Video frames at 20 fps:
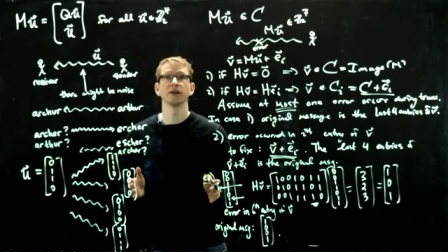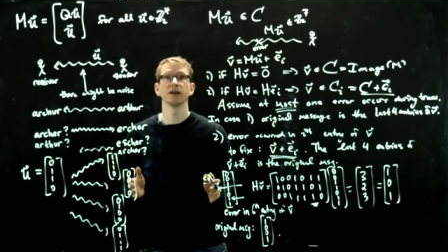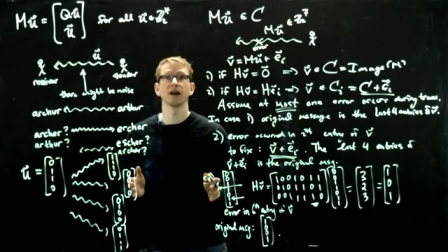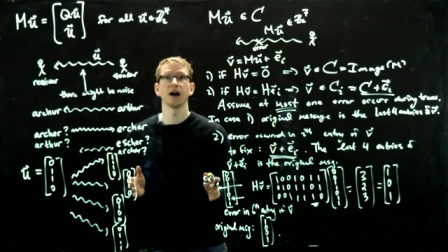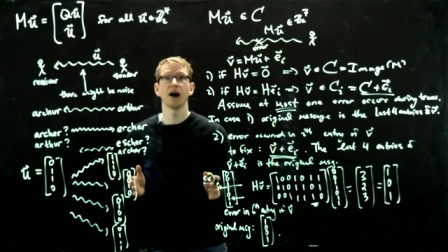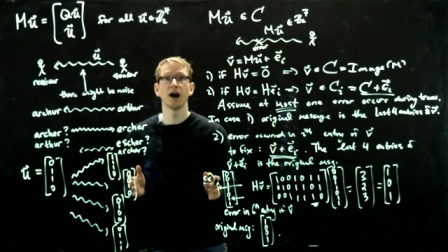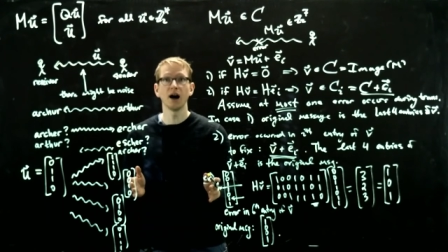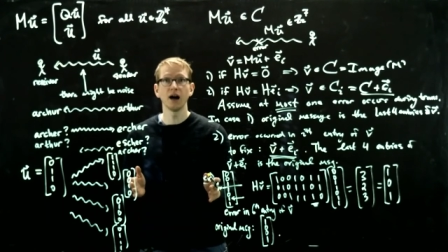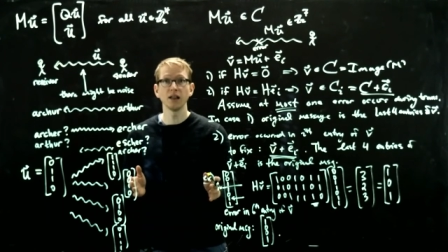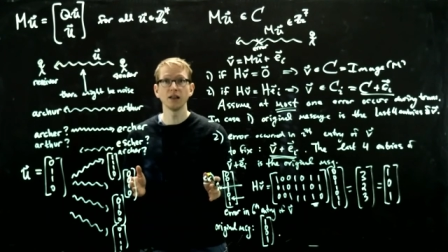
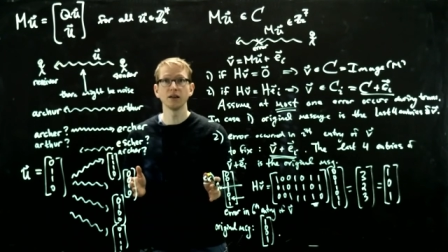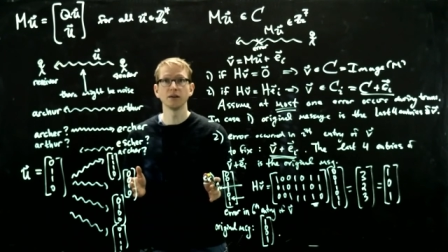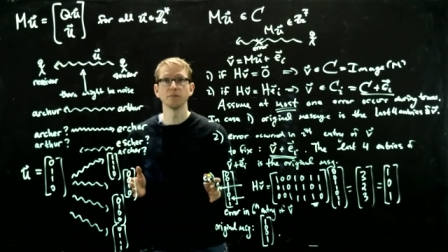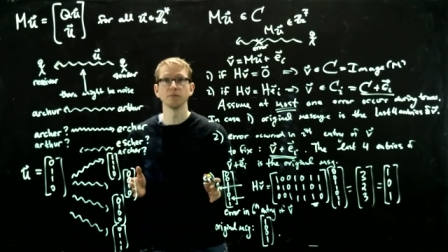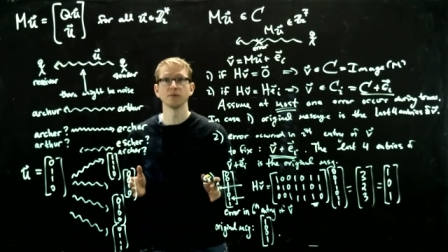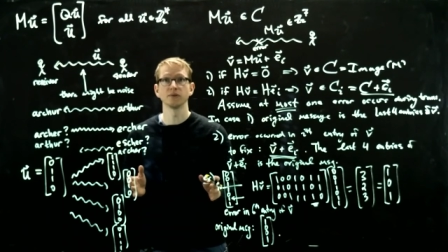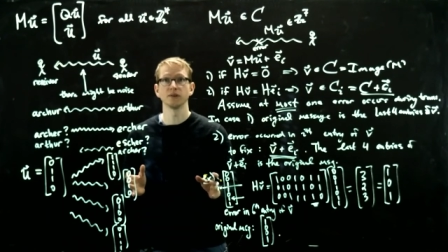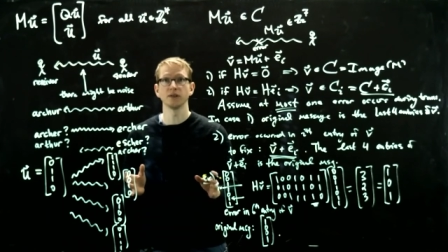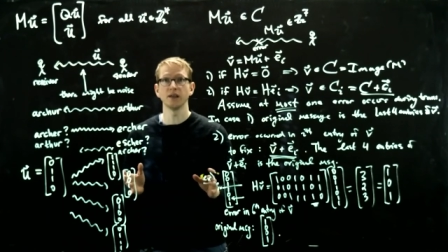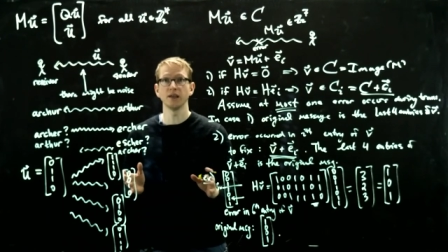
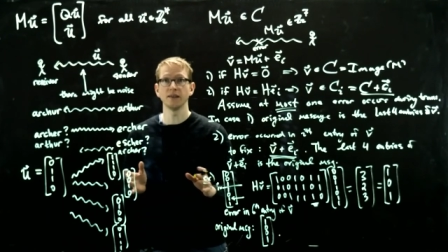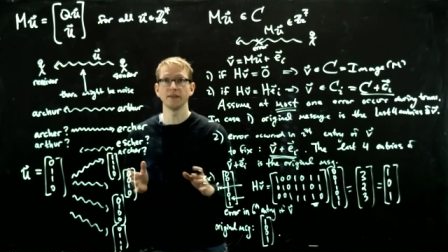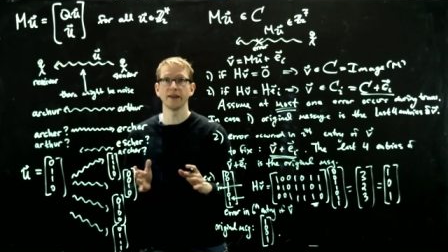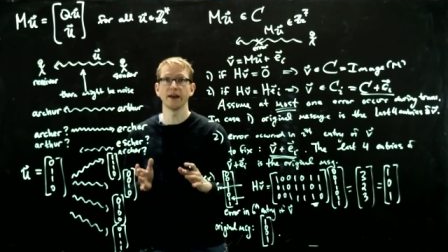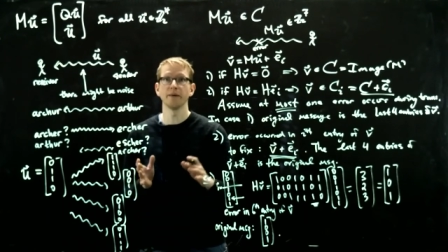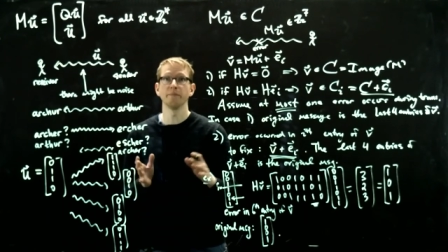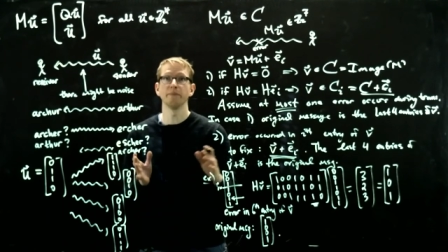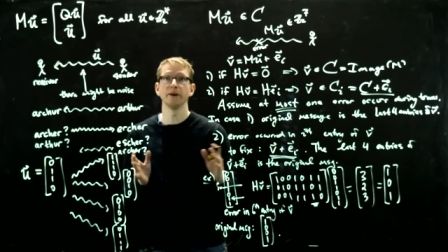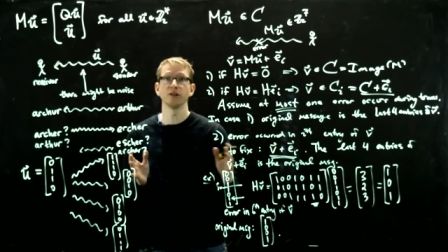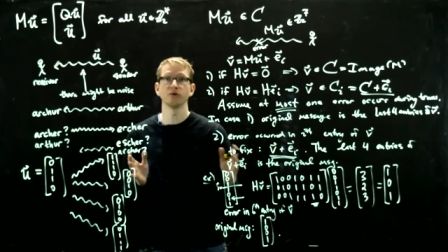columns in
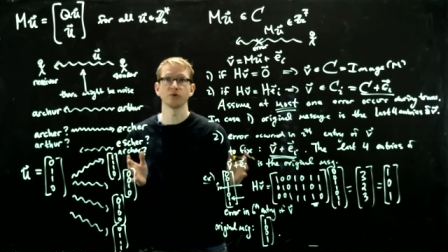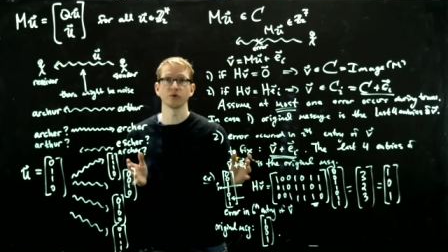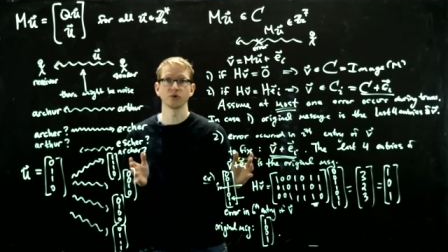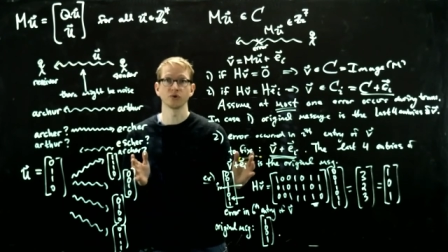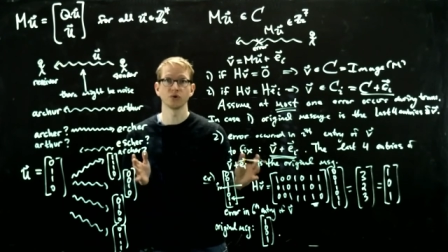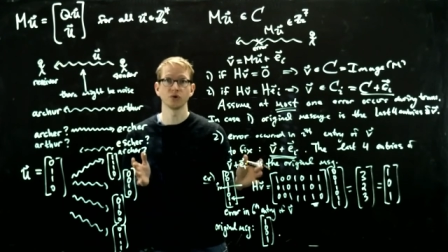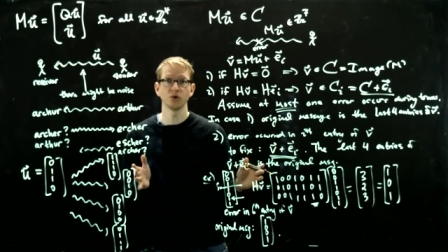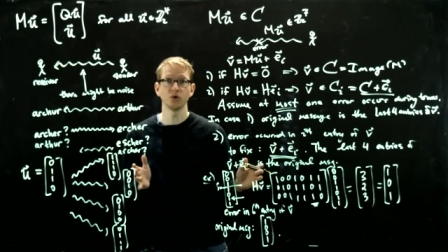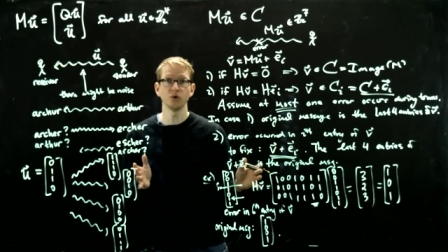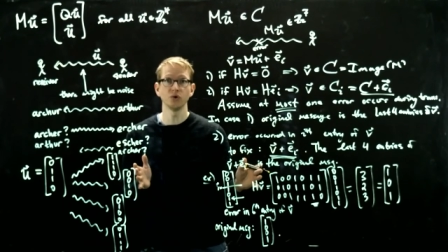that matrix
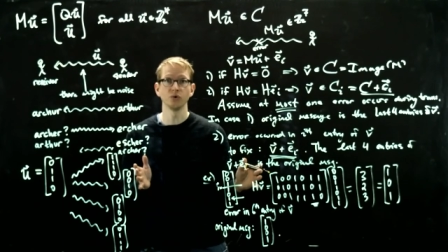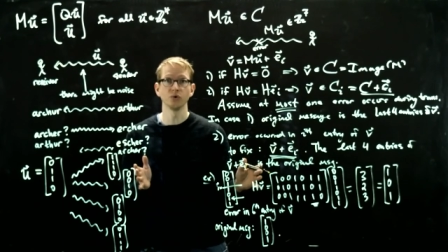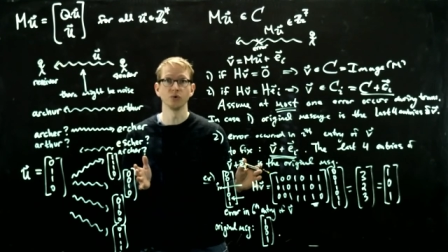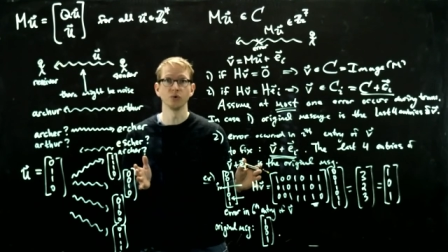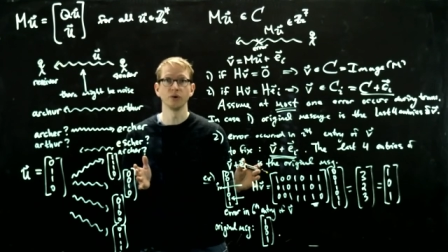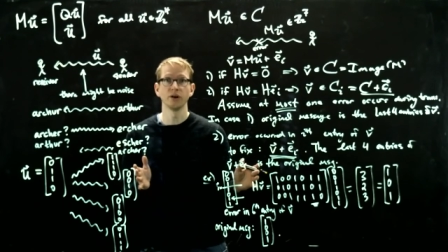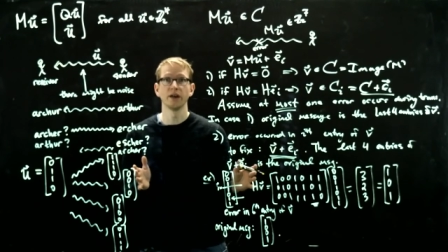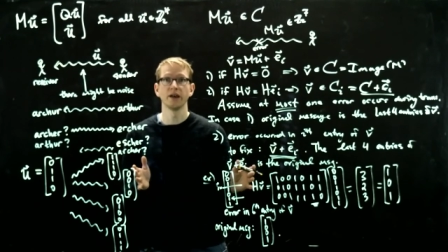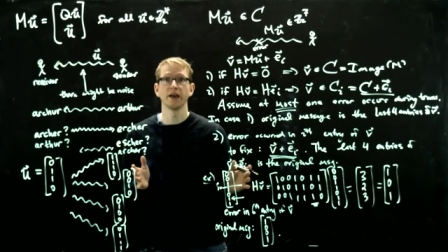Q.